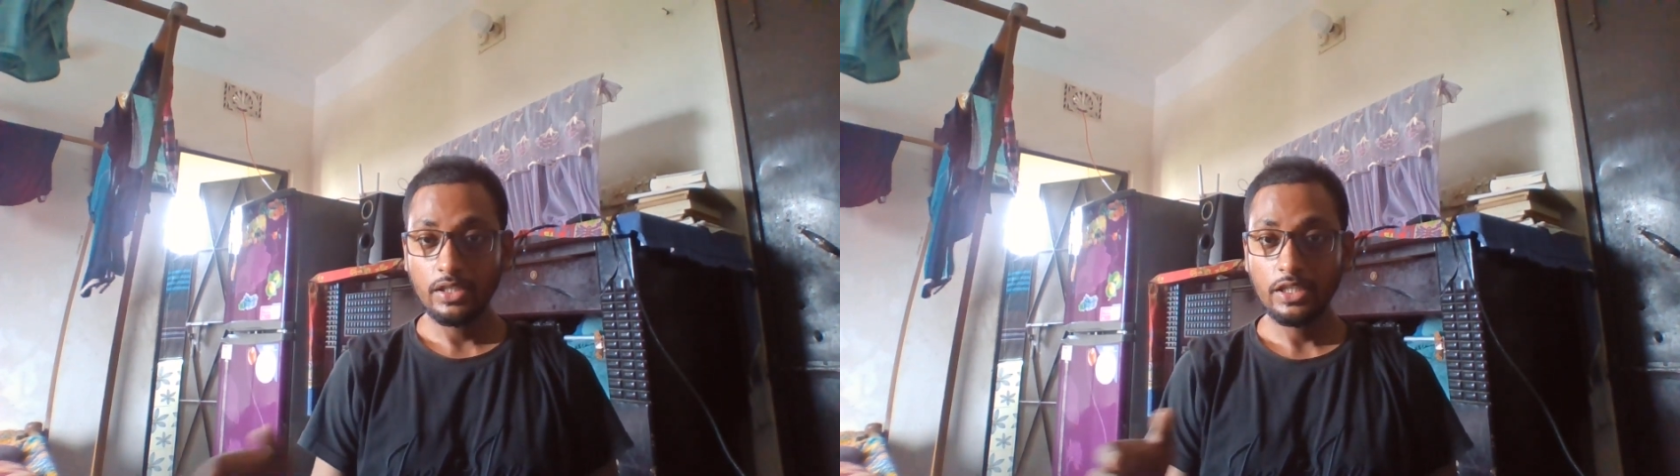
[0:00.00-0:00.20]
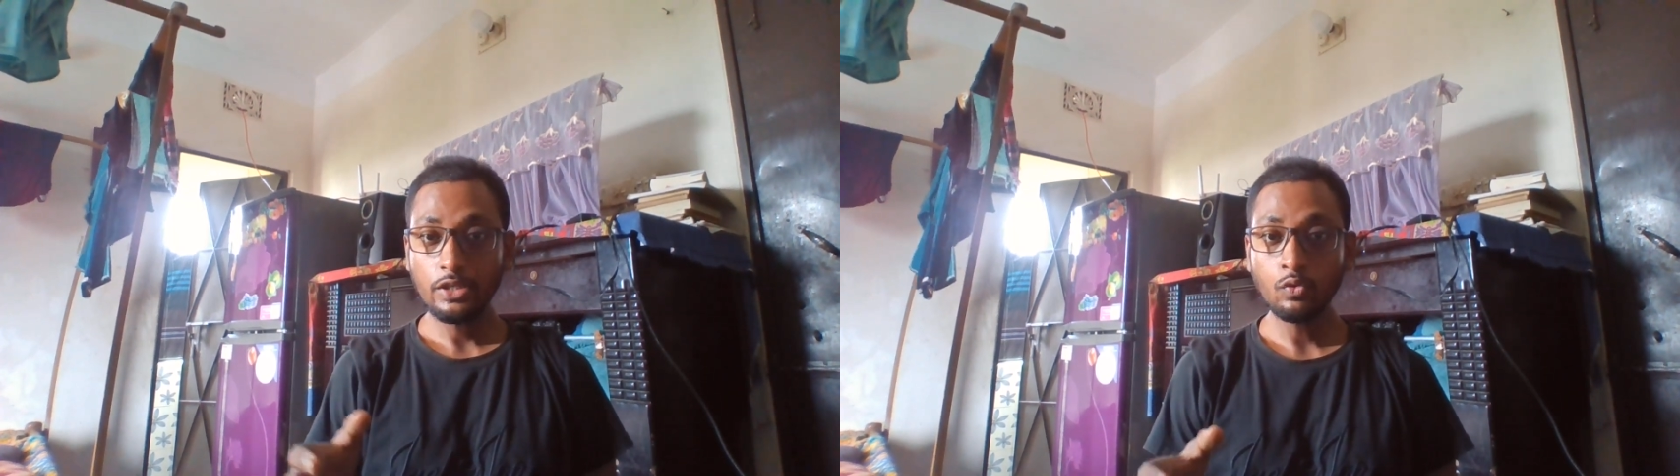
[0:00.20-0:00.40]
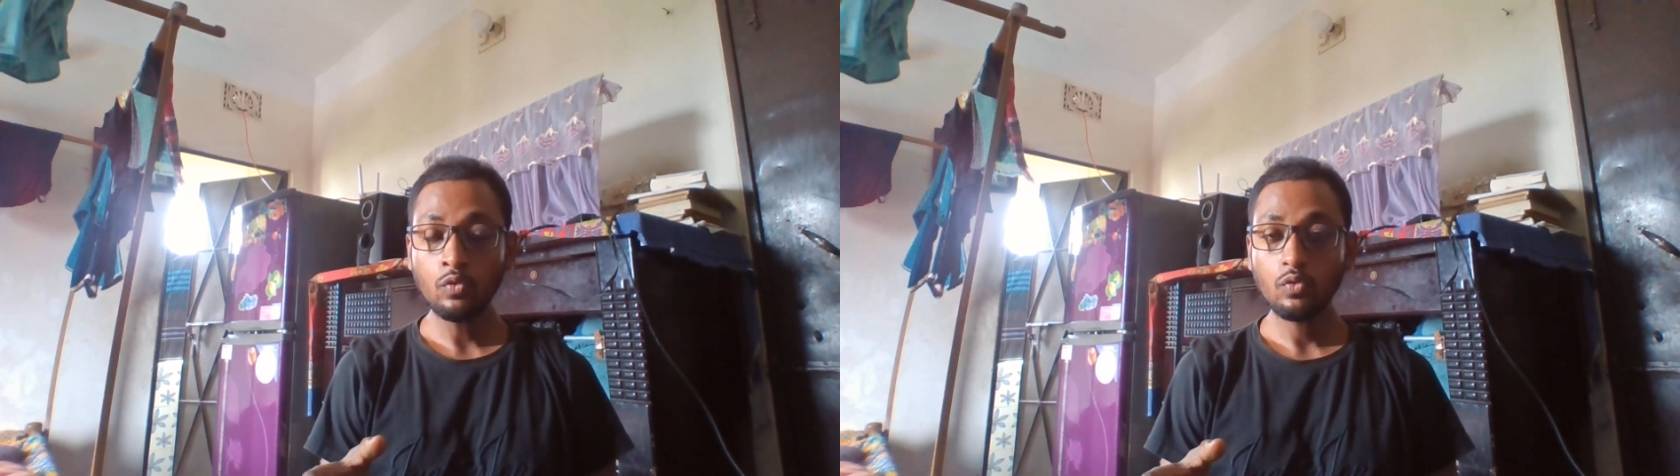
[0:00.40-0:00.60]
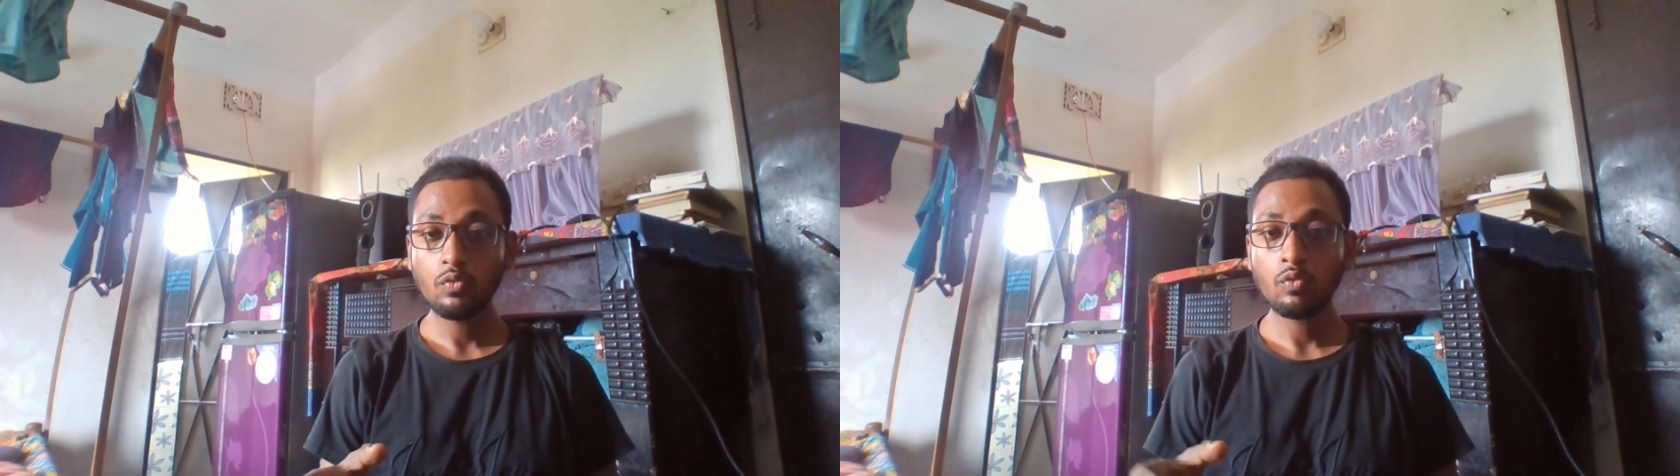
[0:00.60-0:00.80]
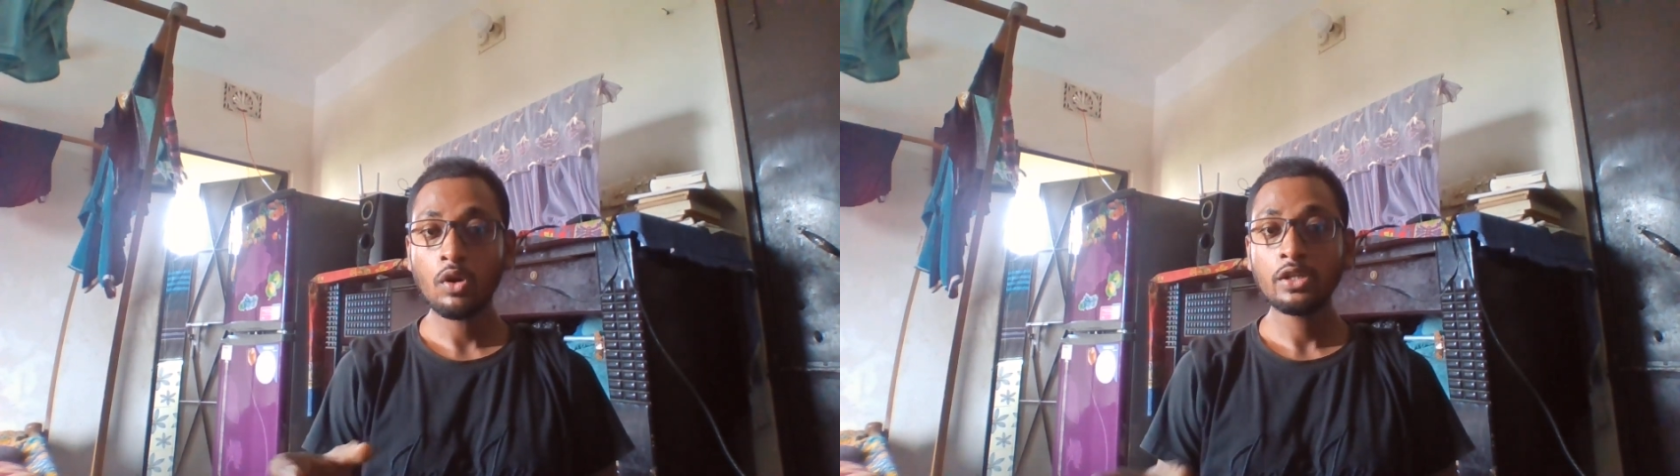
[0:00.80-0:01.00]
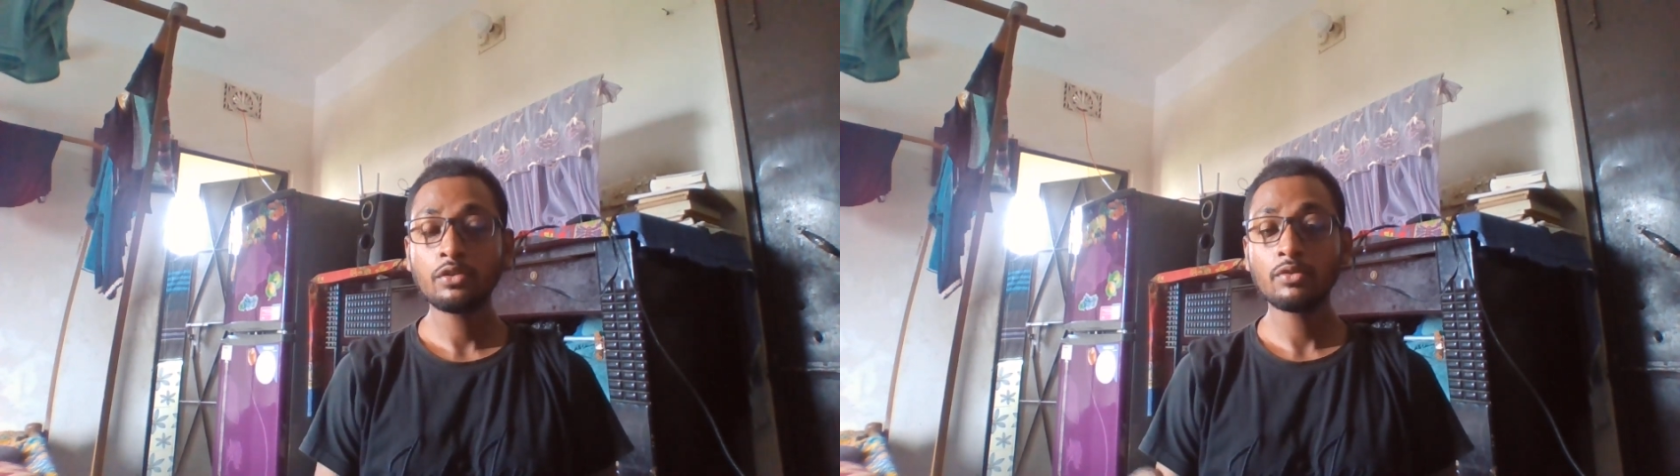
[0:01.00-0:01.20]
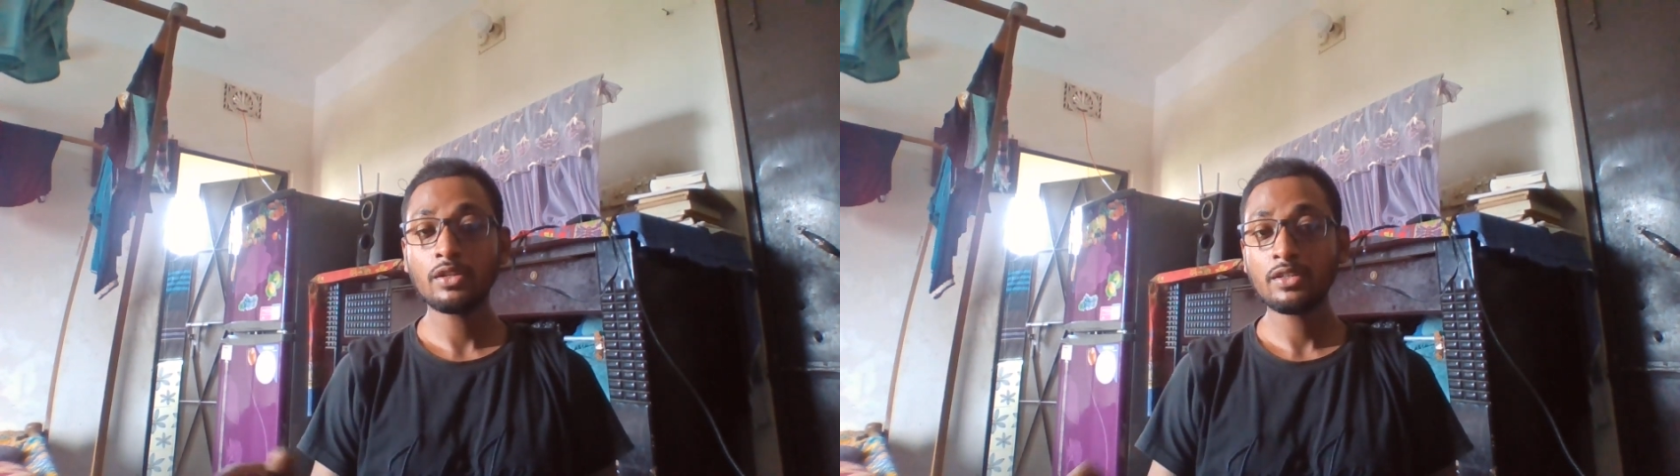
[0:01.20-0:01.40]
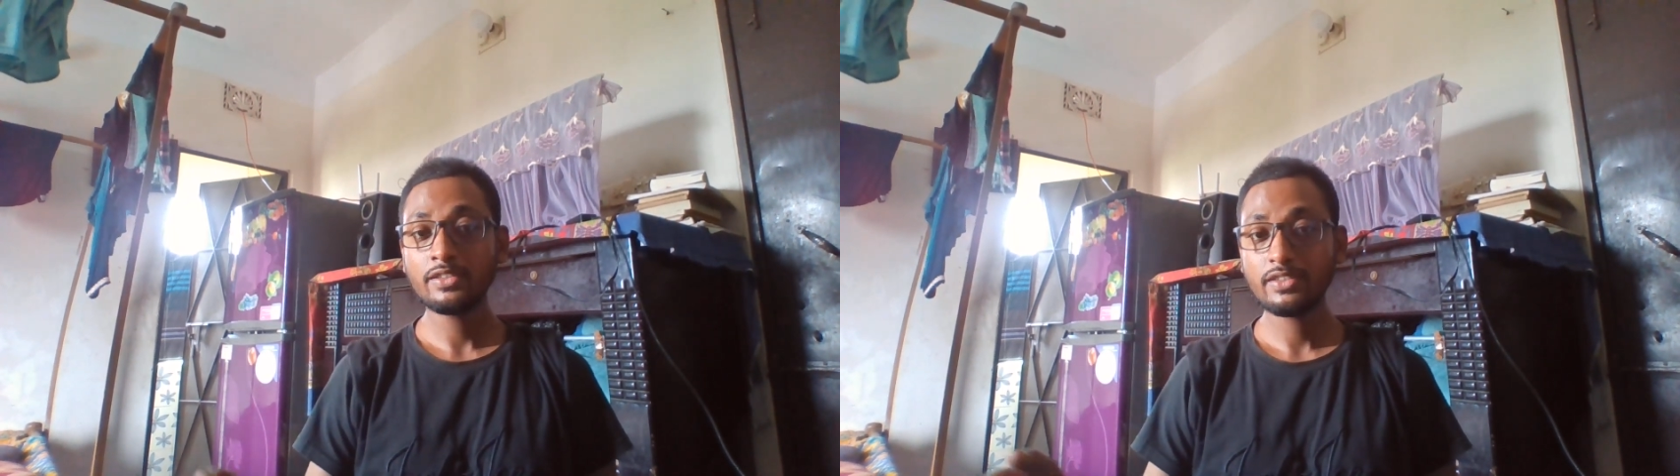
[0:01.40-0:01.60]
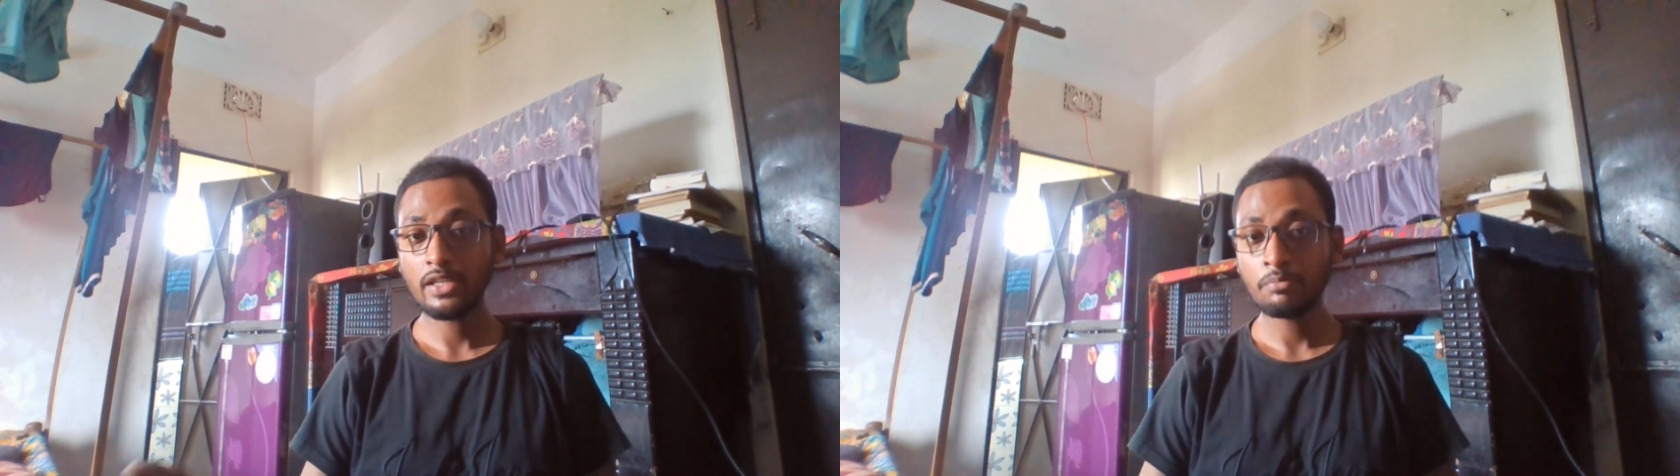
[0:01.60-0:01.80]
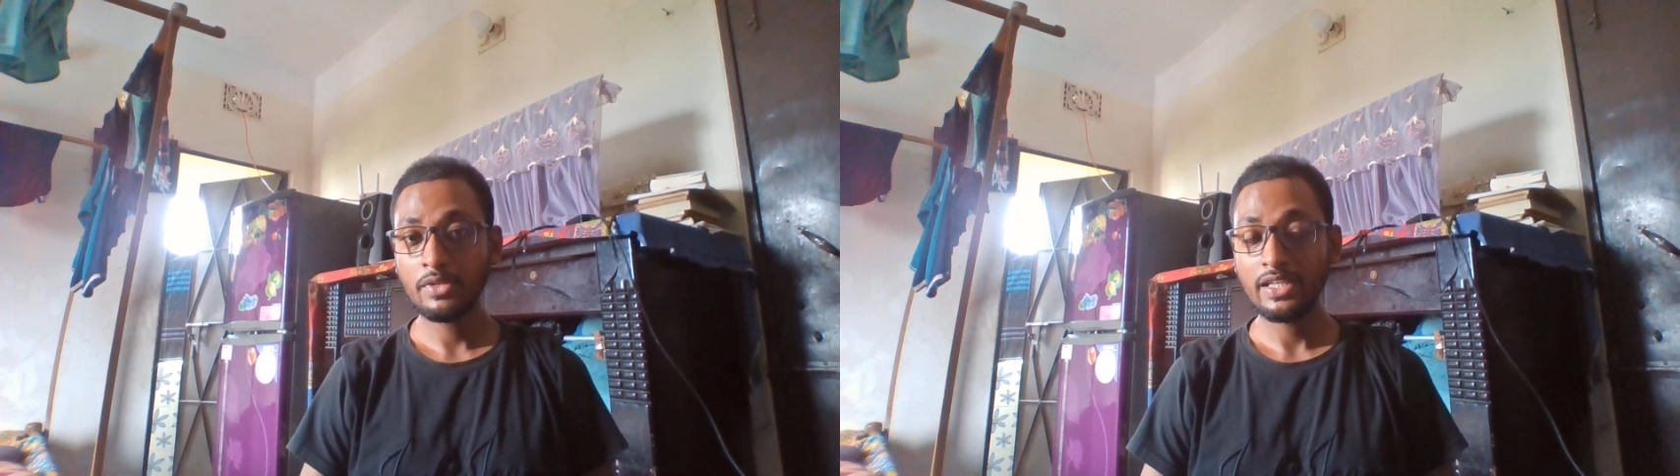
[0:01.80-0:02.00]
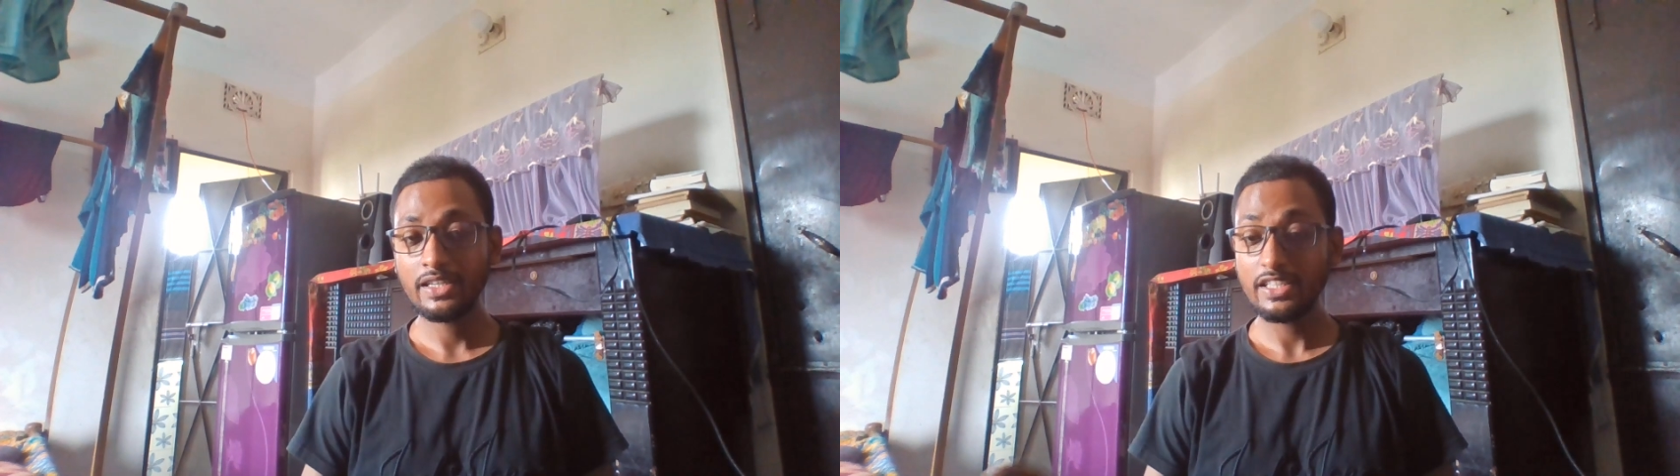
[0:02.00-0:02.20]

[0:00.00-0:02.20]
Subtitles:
you want to learn something,